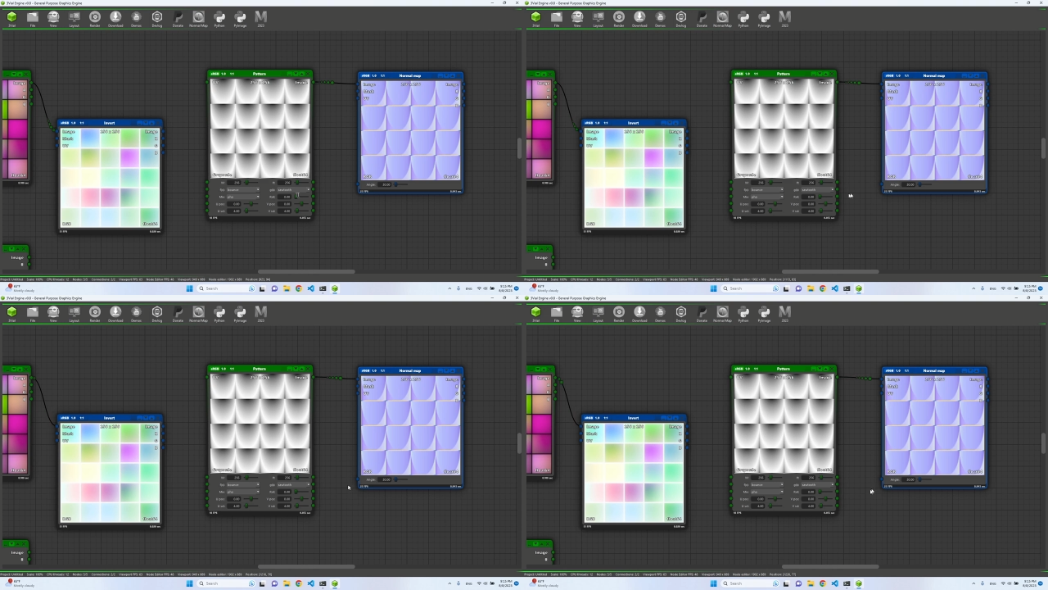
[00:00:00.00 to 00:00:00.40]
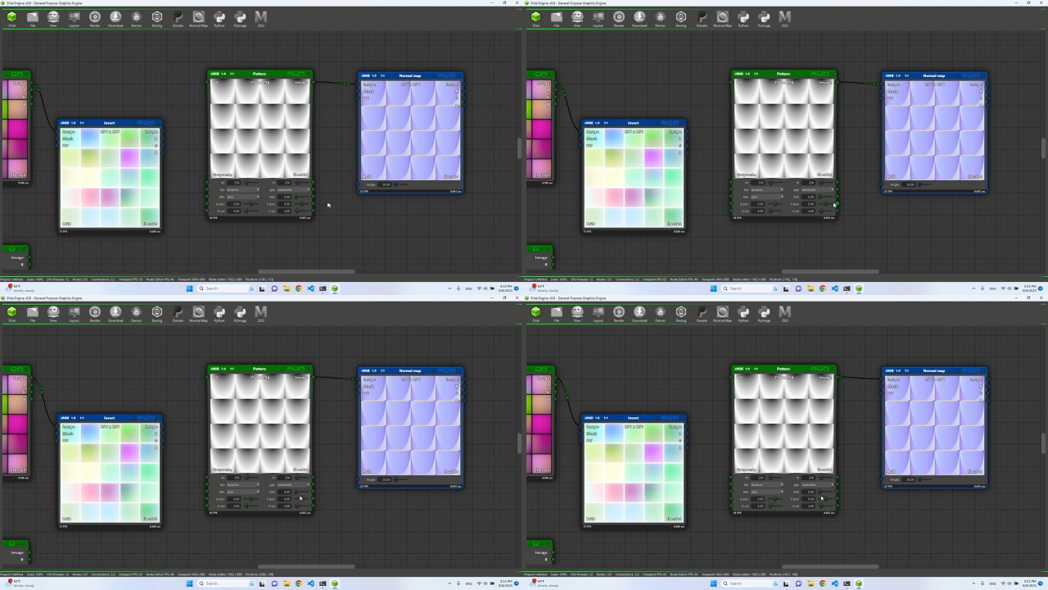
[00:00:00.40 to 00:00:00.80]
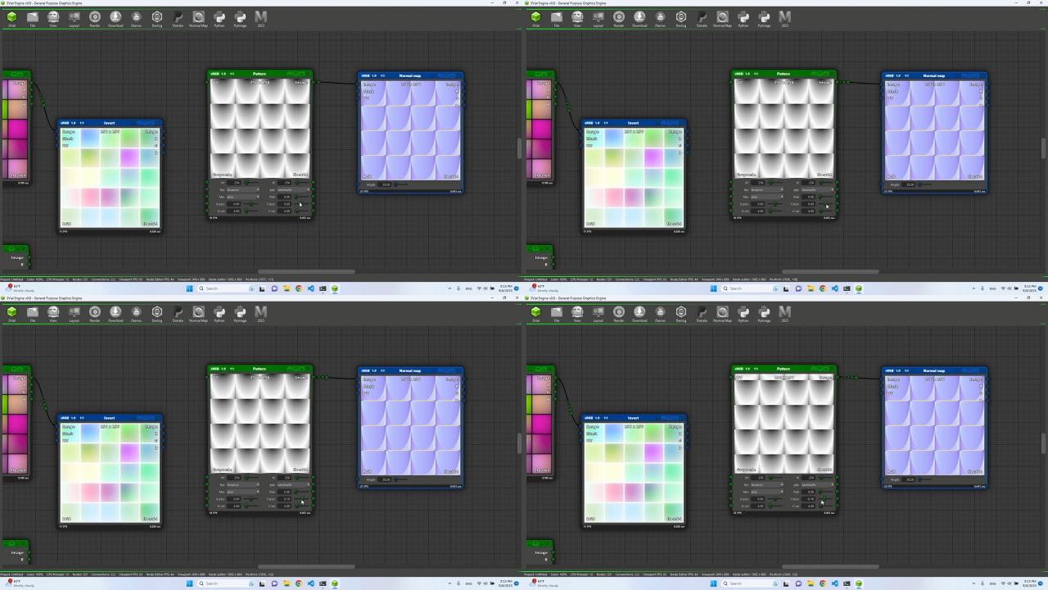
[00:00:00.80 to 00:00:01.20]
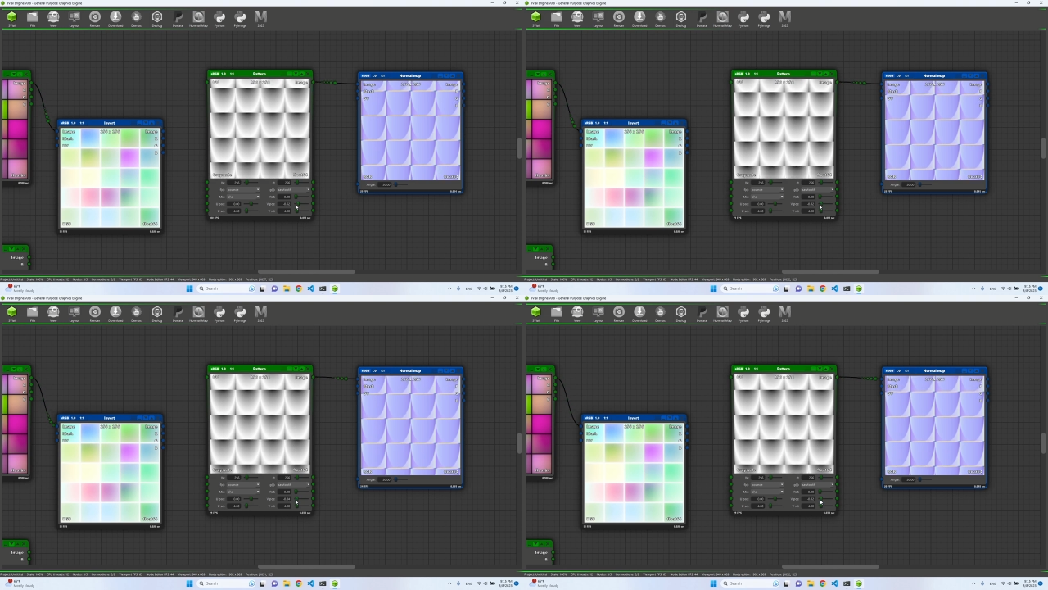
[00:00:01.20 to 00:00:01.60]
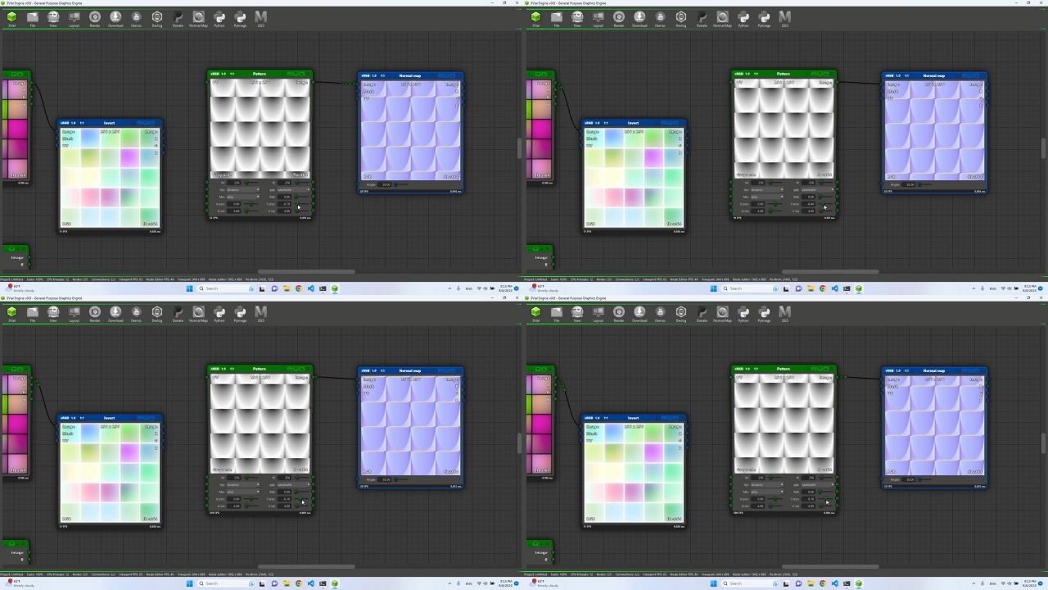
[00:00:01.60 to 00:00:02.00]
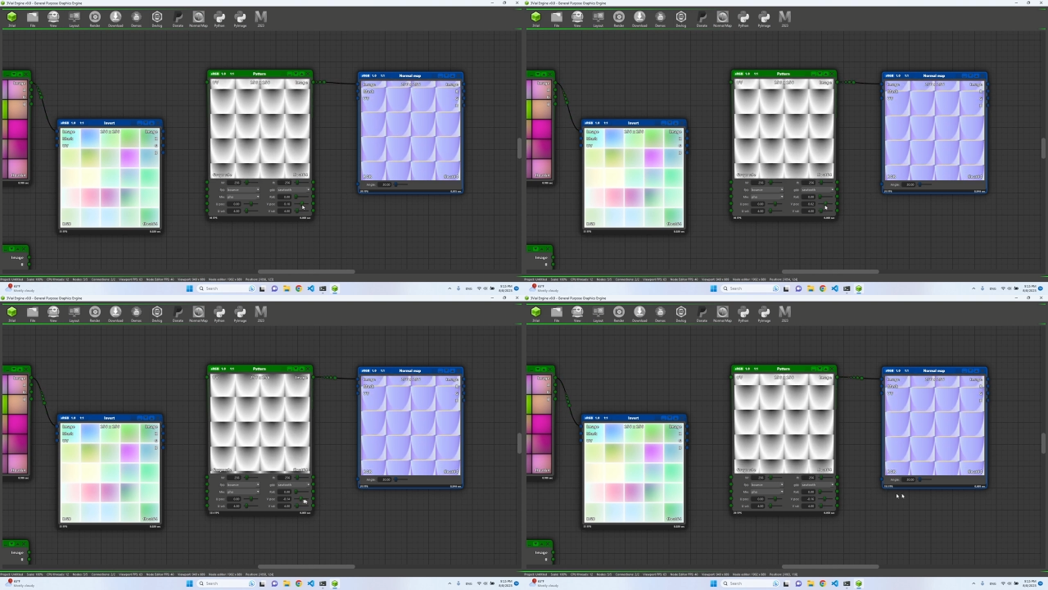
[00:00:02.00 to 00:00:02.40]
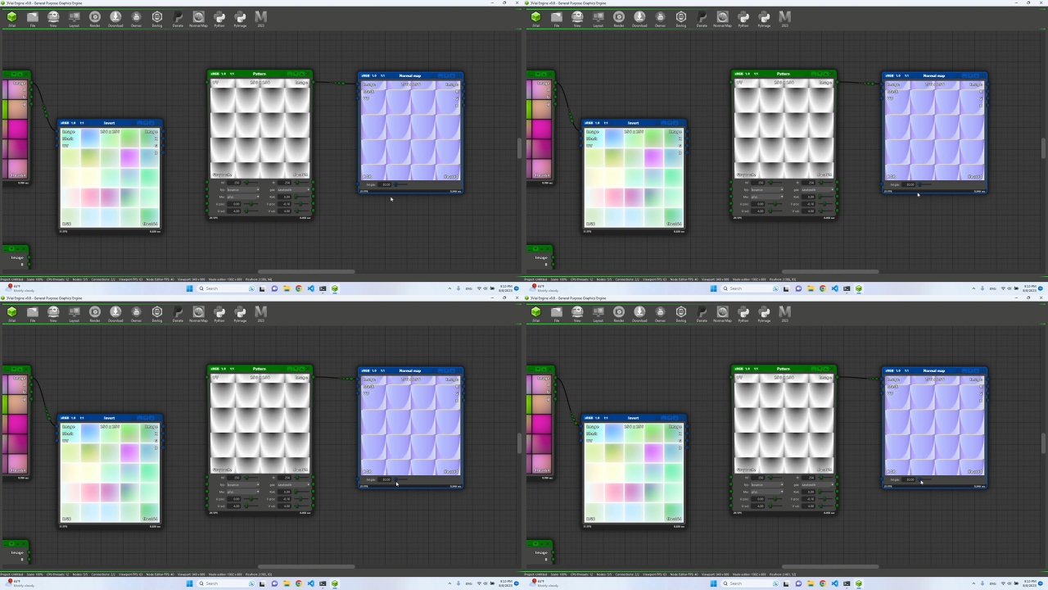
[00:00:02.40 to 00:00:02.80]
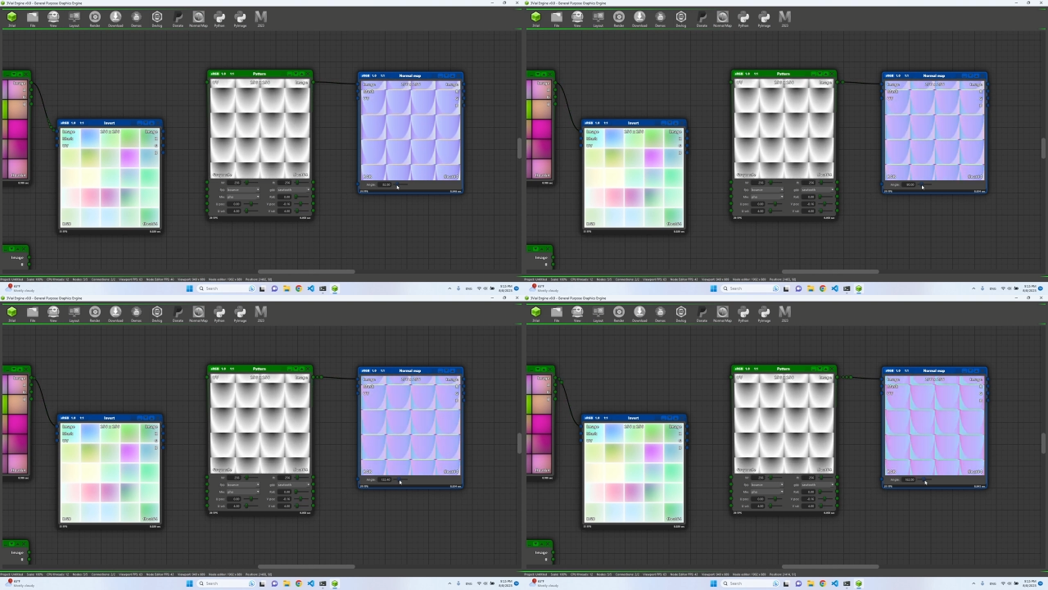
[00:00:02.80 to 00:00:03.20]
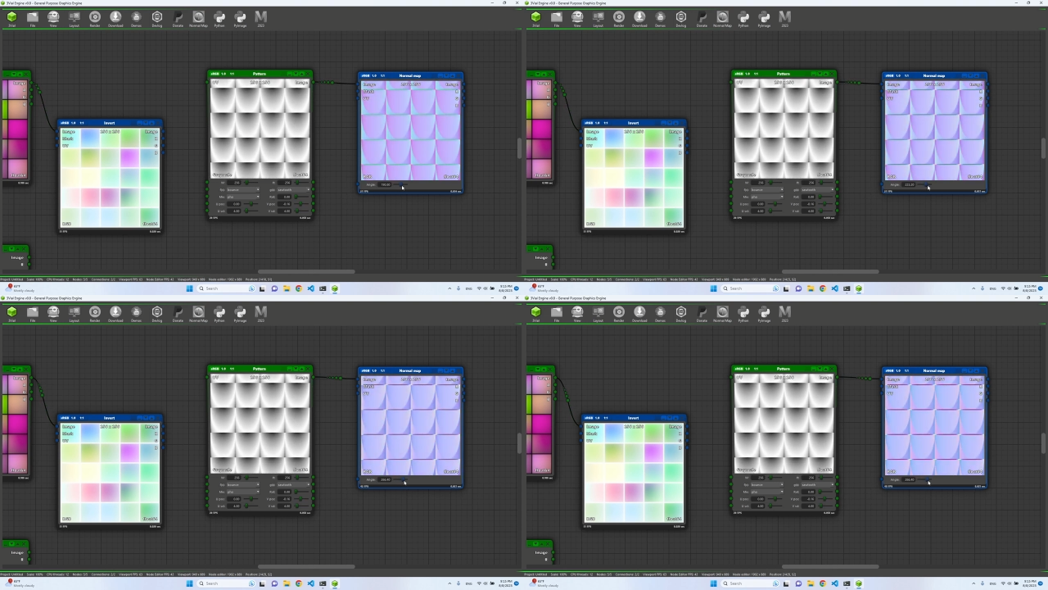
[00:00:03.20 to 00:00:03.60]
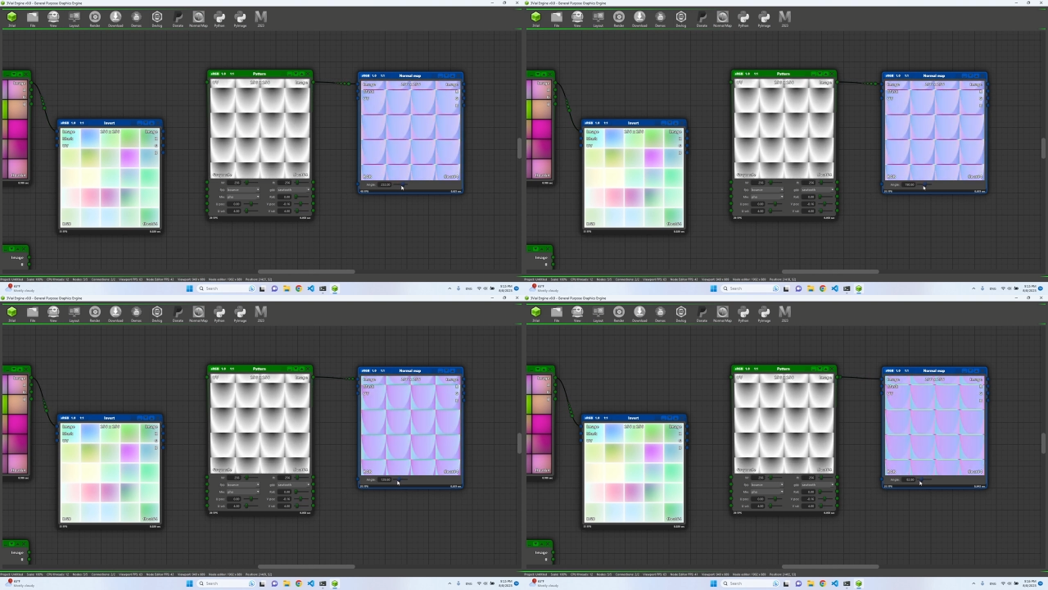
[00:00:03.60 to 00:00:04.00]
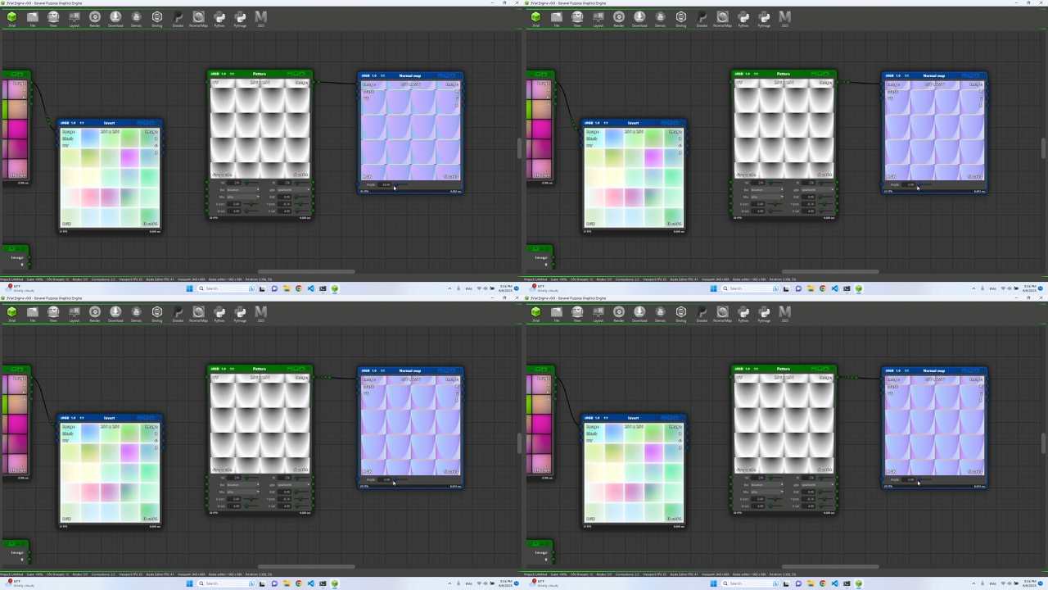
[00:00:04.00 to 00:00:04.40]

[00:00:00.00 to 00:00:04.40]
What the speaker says: No face is visible, so there are no lips to read.